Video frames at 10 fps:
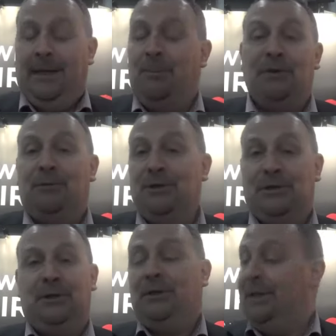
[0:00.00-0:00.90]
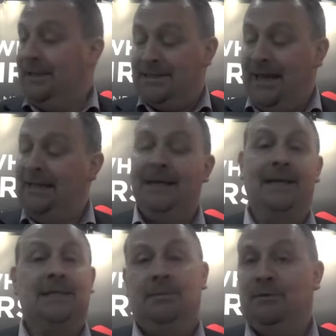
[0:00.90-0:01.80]
big retailer, I can scan an
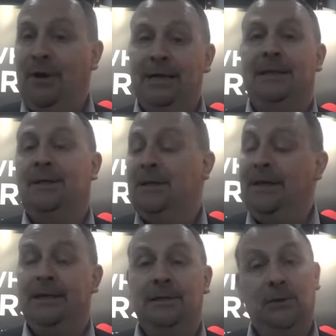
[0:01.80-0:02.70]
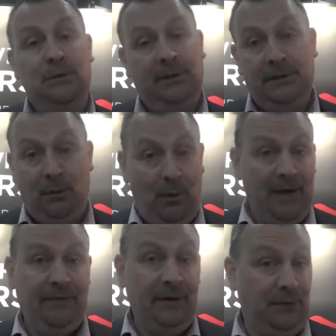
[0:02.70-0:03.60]
item, and right then using their
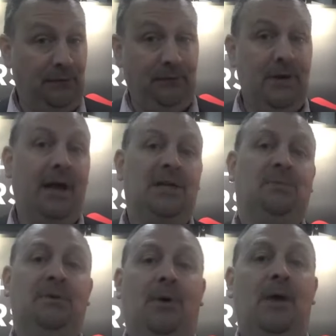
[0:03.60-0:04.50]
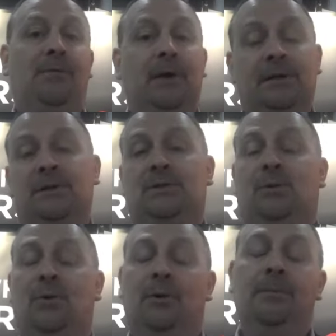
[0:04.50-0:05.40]
Wi-Fi, their free high-speed Wi-Fi in the
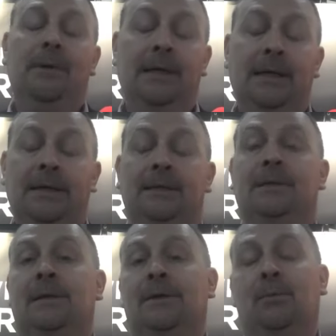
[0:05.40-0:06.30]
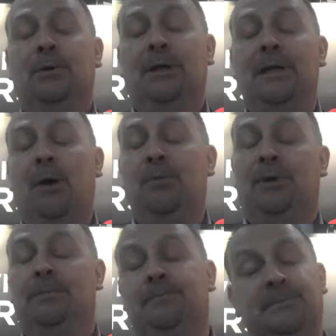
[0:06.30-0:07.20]
store, and we can help
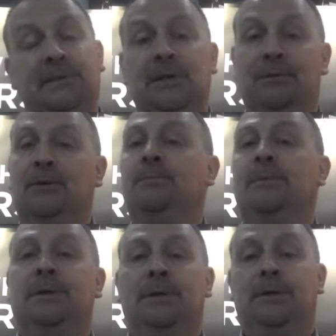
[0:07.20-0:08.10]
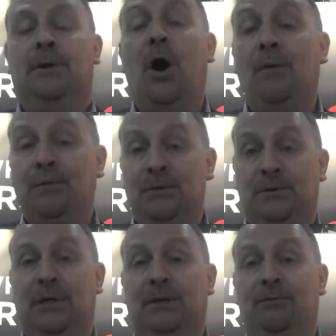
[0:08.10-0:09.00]
them deliver offers to
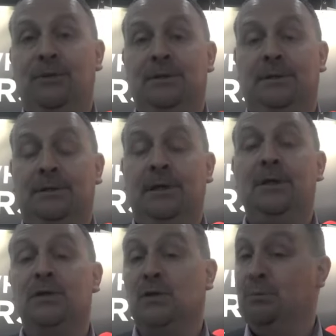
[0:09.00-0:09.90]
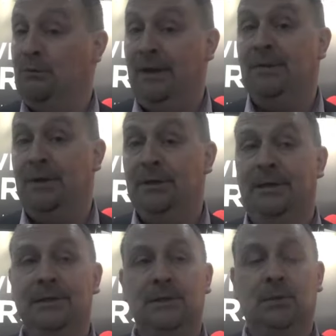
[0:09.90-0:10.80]
that consumer right there and
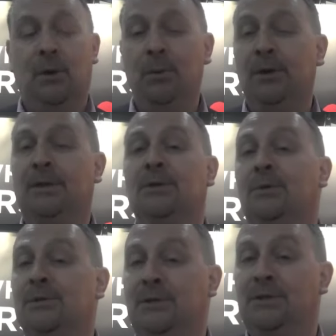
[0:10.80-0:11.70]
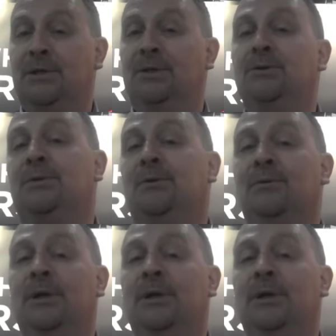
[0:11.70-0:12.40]
then. So what we're going to do is continue to